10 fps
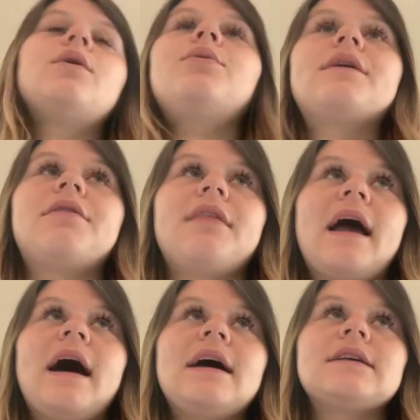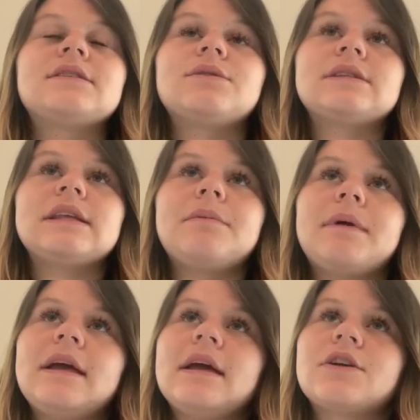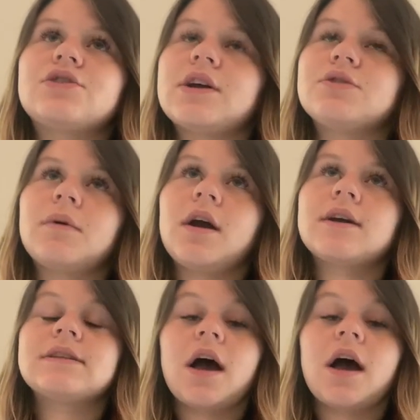with that. So sleeping, stretch marks.